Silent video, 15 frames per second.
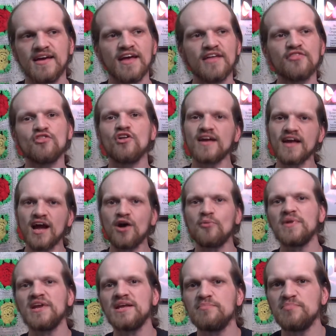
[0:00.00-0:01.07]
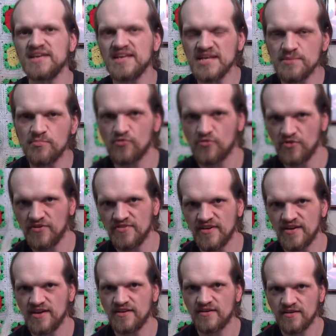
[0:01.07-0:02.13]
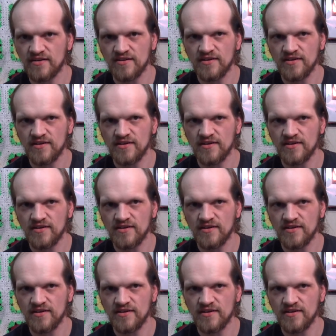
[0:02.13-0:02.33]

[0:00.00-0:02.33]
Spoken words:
And look how many people are there.